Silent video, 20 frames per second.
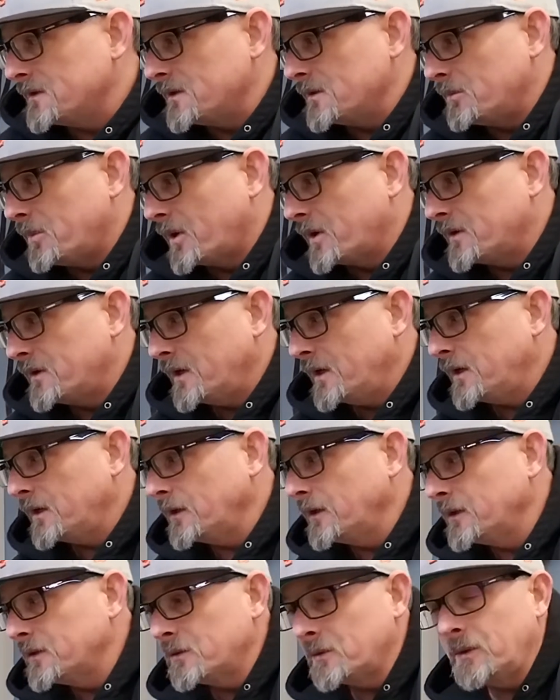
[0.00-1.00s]
the
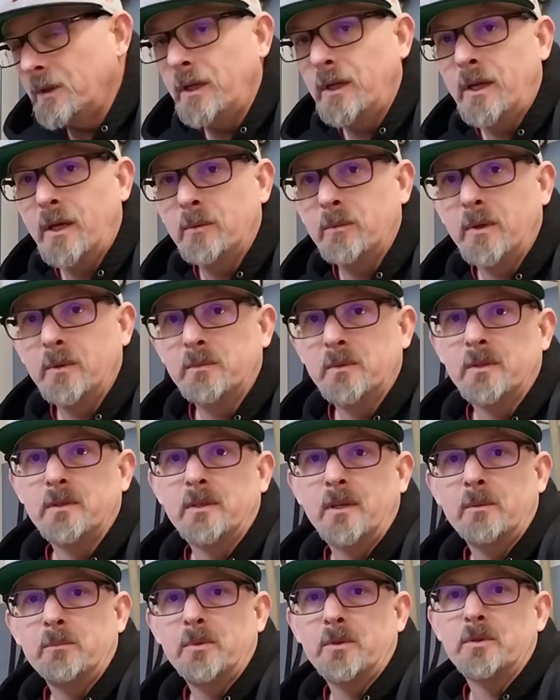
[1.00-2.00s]
particulates, when they come up to
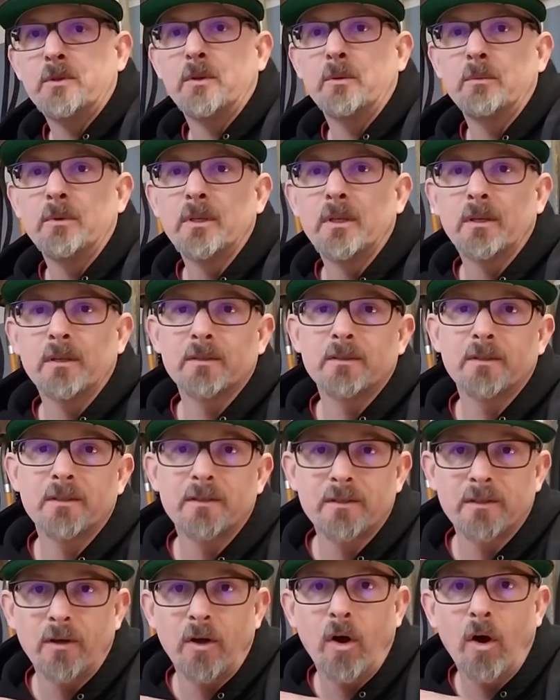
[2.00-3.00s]
temperature, because
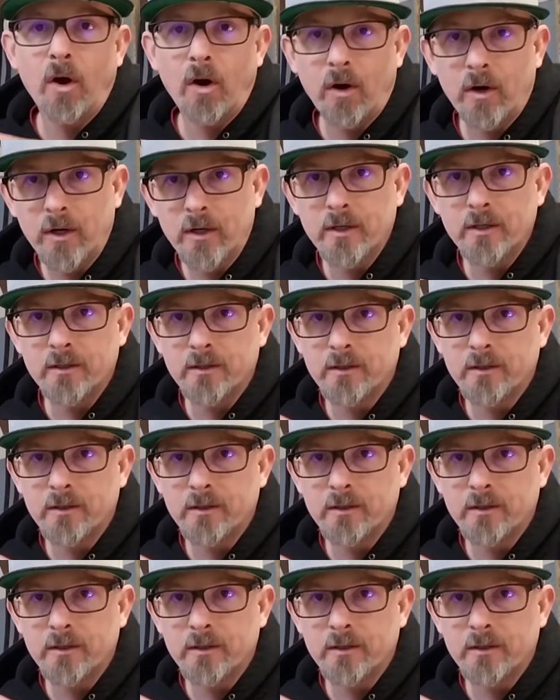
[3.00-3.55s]
it's a hardened